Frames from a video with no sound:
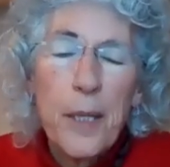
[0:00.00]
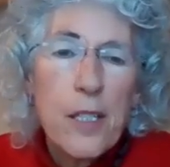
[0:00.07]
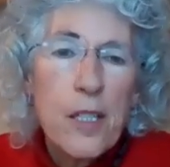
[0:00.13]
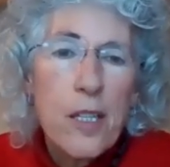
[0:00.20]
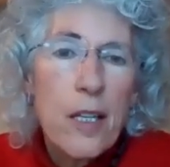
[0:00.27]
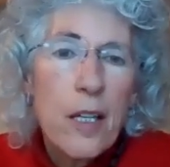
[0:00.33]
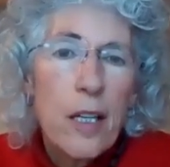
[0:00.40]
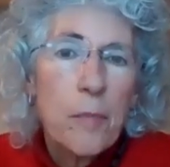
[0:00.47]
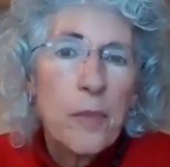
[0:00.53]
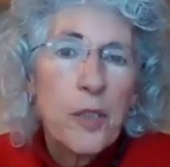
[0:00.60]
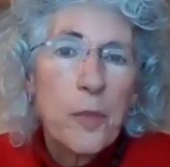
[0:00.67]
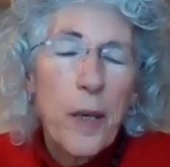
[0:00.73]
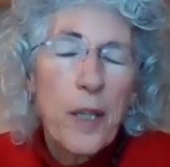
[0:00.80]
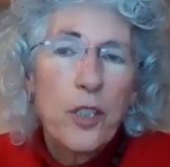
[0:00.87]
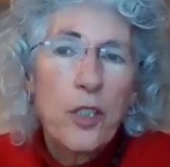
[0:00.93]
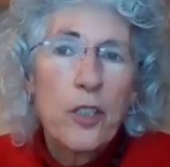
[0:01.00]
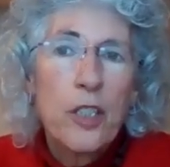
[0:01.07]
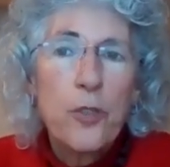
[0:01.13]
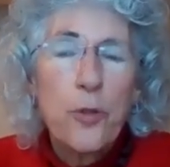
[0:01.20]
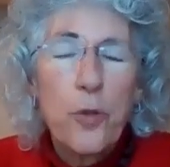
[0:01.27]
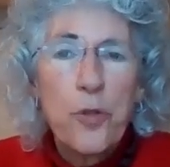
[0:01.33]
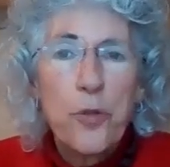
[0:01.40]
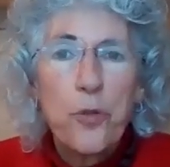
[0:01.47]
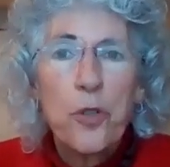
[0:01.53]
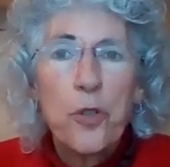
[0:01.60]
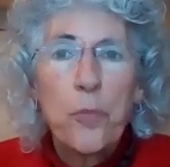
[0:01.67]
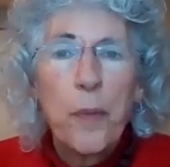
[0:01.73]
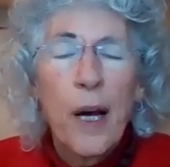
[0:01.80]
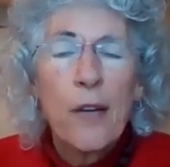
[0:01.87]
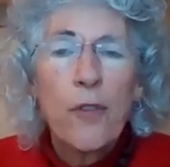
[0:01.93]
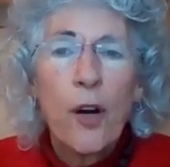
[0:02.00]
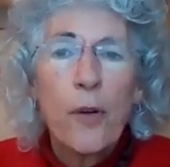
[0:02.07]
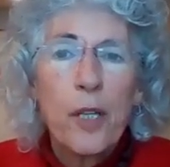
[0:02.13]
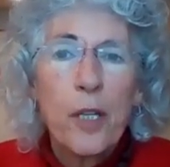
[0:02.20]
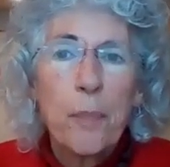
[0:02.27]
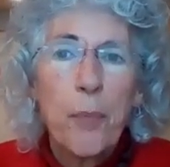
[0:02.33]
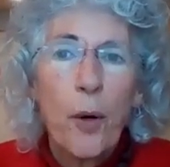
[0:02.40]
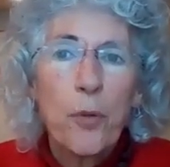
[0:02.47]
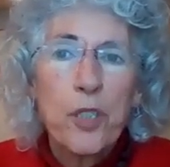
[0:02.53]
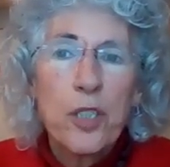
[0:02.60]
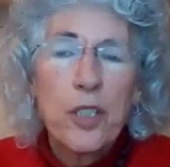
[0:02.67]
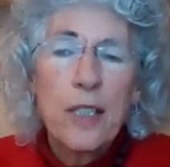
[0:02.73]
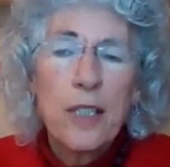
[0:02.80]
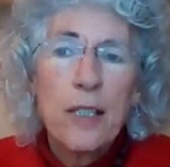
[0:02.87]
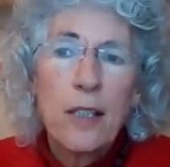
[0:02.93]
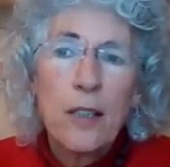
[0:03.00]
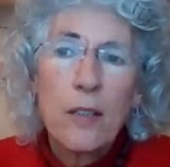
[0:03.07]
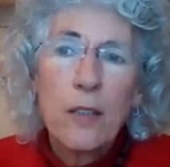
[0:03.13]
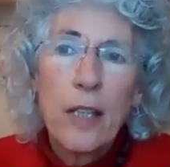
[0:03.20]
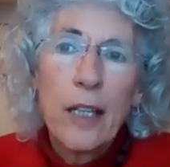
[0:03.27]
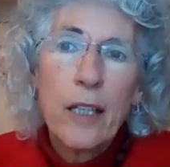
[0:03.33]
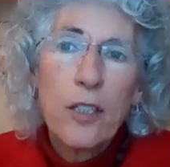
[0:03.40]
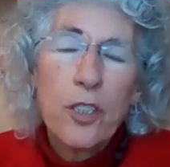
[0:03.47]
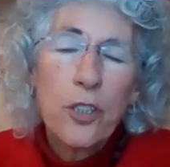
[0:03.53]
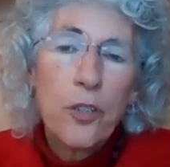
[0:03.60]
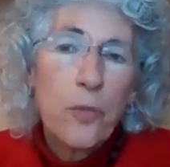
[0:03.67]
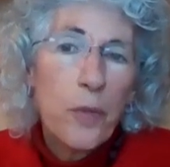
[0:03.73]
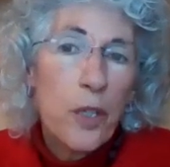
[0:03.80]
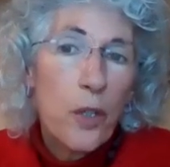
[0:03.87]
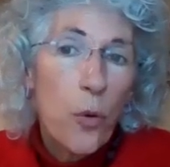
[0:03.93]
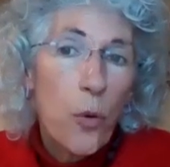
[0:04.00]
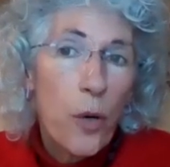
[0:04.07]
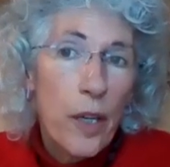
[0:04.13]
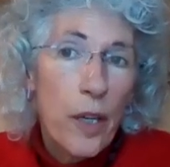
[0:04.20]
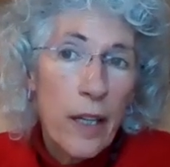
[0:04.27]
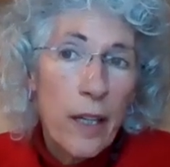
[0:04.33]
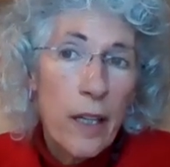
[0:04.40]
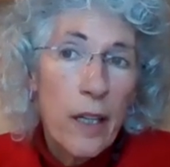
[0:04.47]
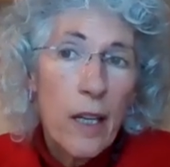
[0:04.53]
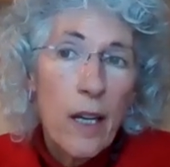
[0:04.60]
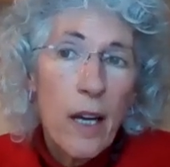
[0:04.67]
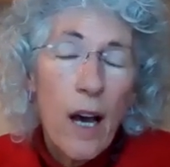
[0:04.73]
PCM special interest group, I've already posted the link to the recording